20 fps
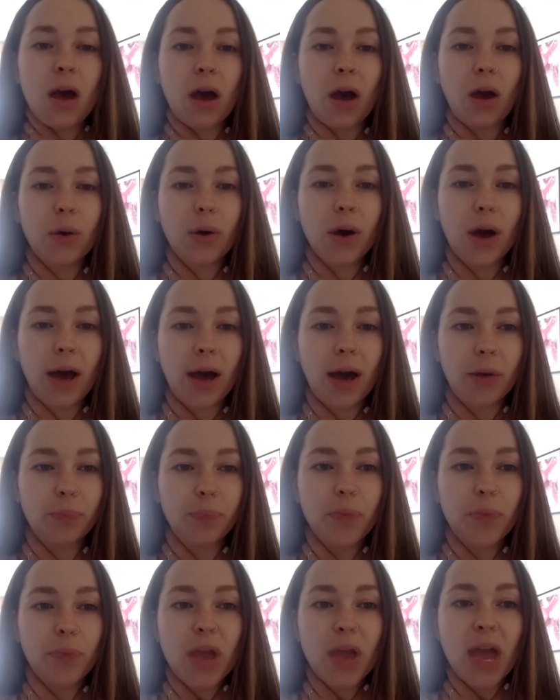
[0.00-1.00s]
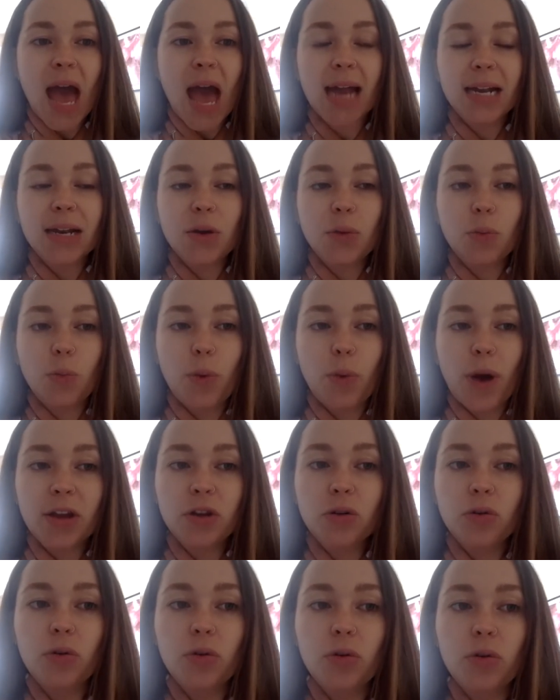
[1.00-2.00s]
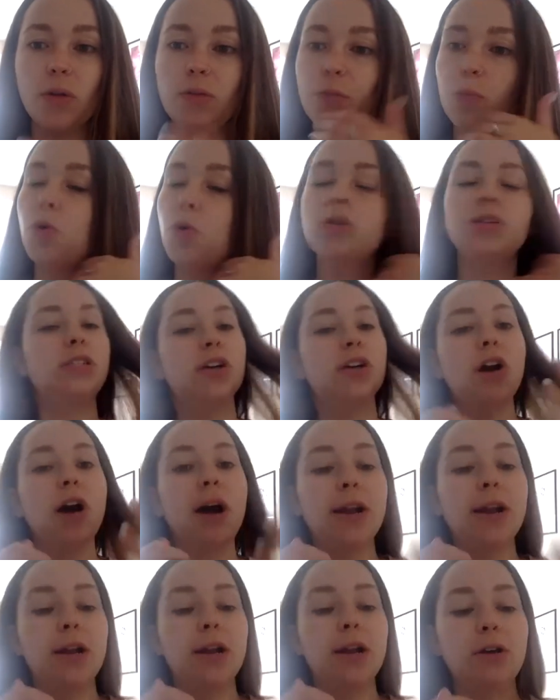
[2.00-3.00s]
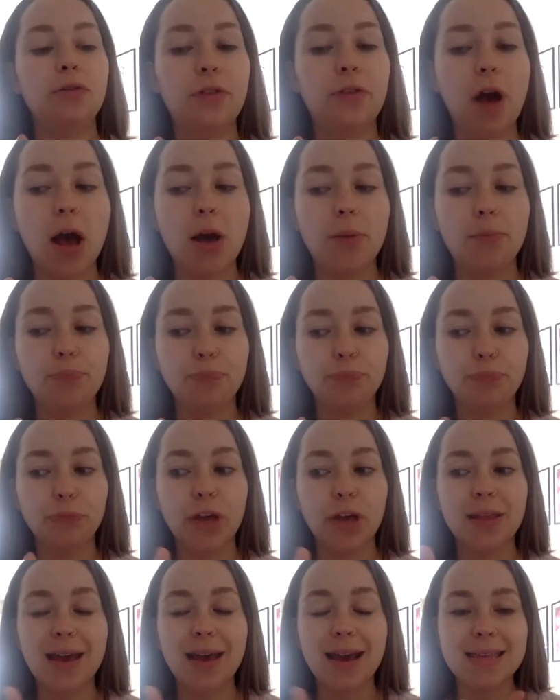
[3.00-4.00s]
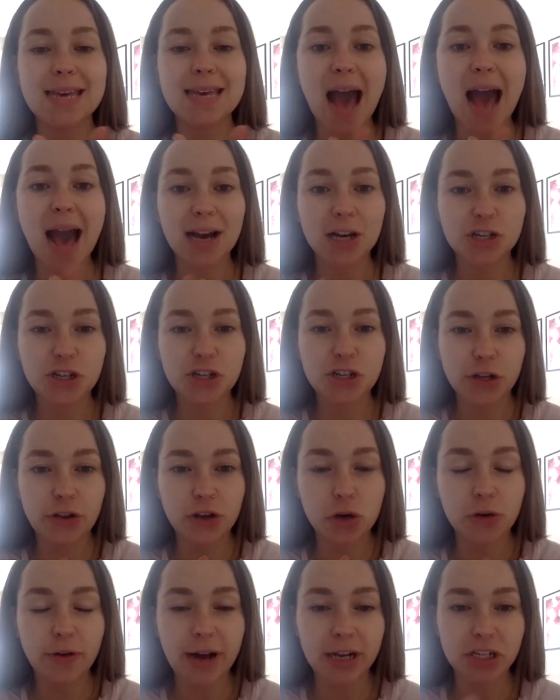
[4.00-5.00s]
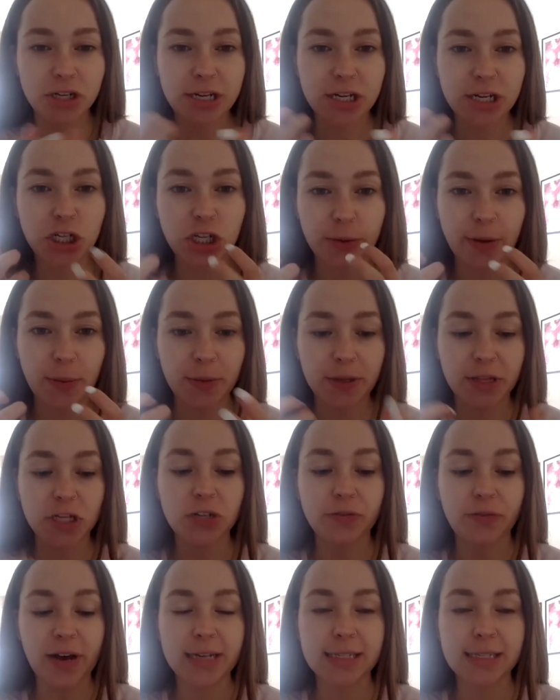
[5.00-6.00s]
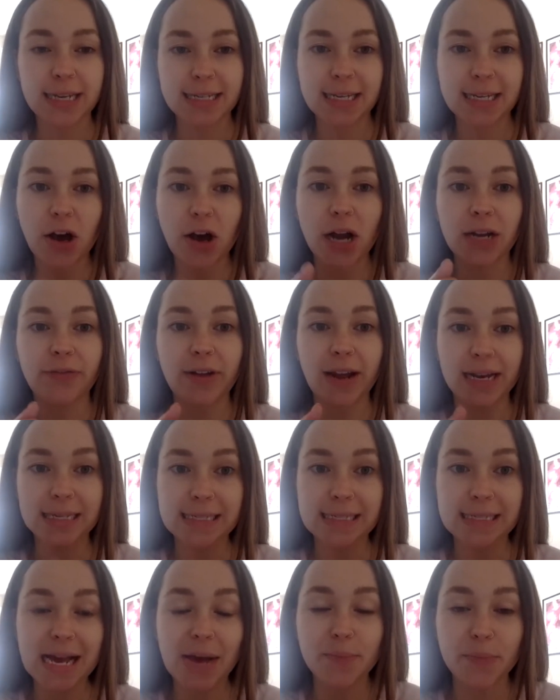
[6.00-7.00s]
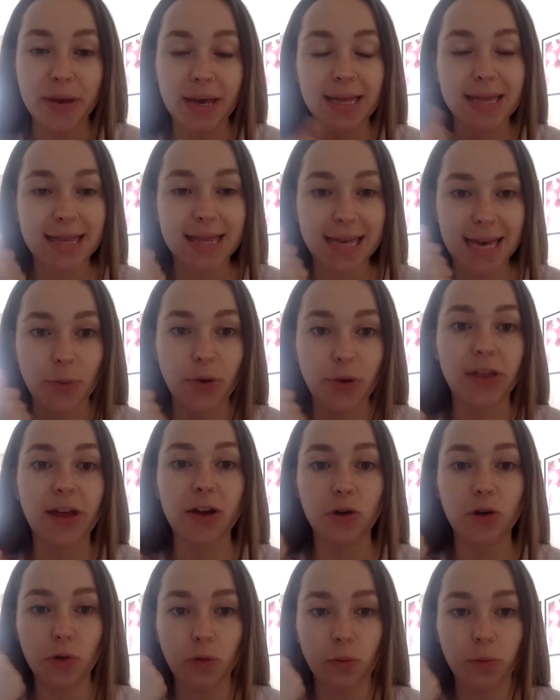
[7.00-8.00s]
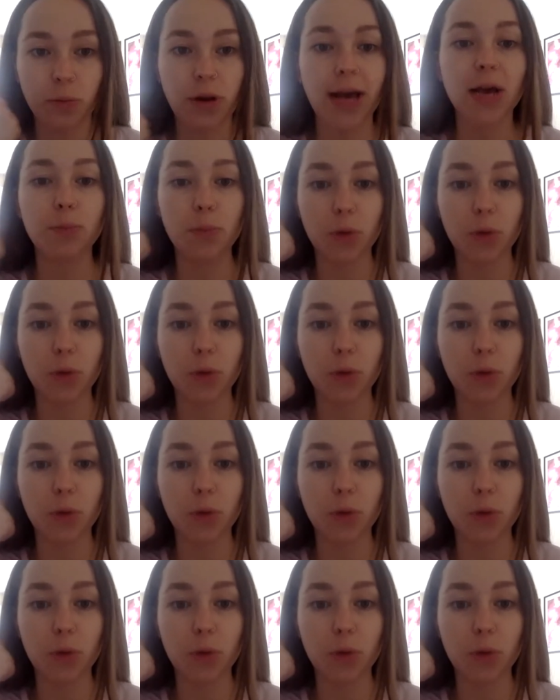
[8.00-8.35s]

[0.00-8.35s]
Okay. And when you're, what's the kind of um, like the action that you're actually doing with the device? Is it kind of like a stamping thing where then you're. Like- it is